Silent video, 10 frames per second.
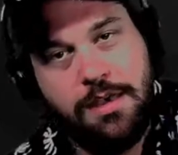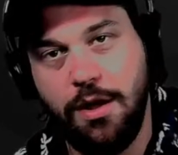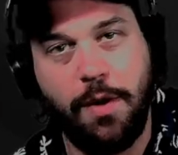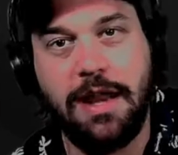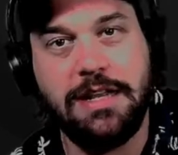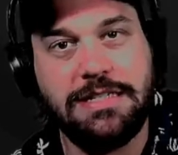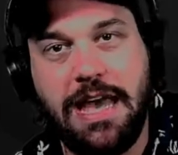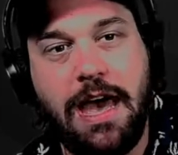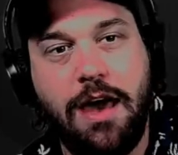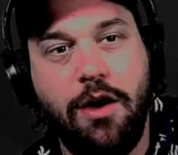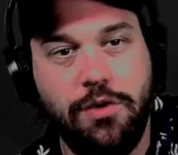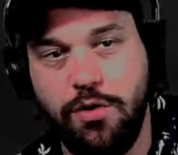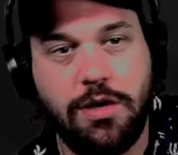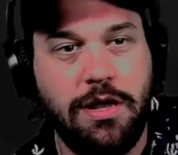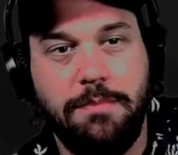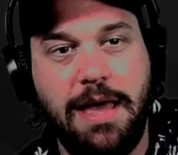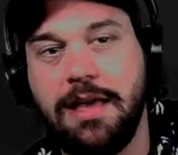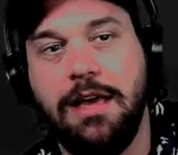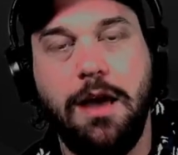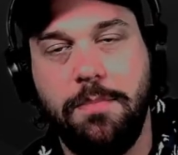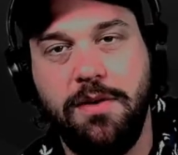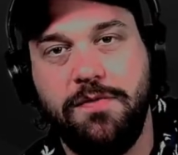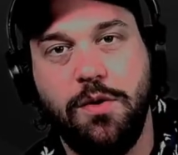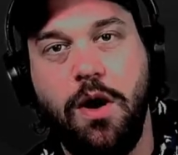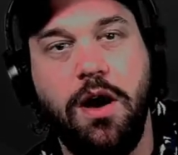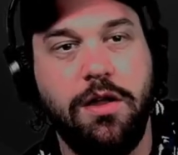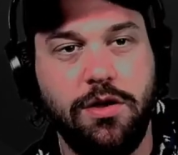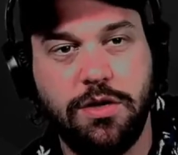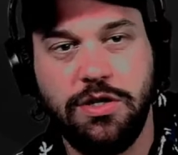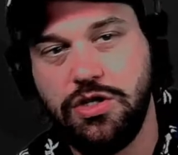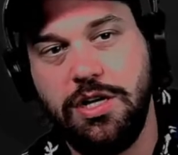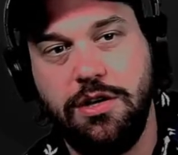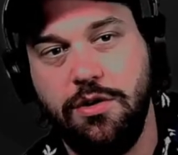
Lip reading: You write it down. You can make it up if you want. You can cheat.